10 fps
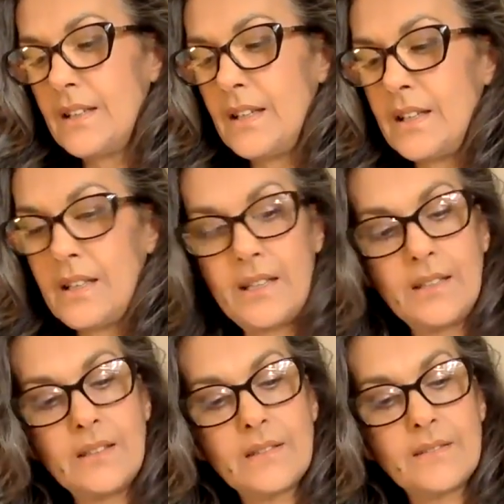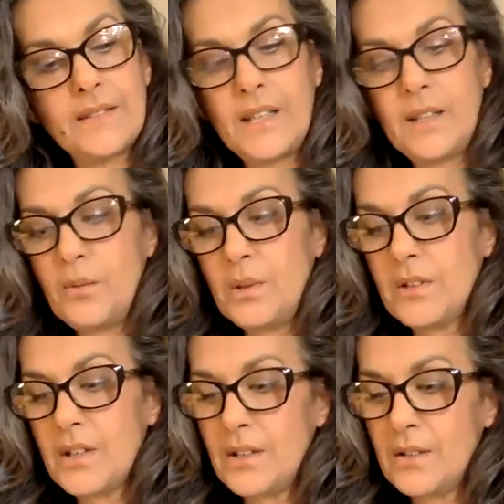And now we'll
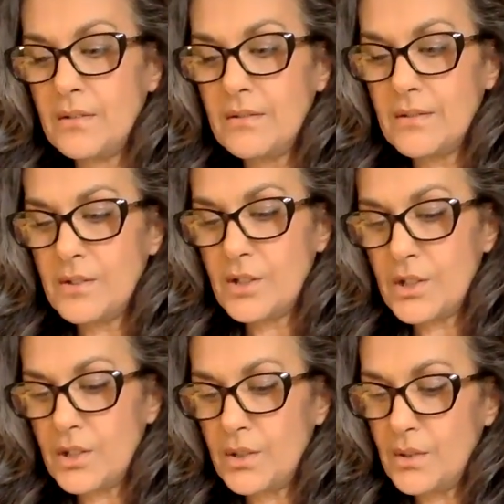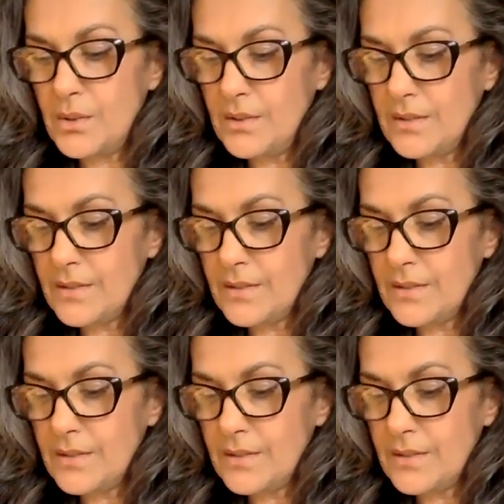go to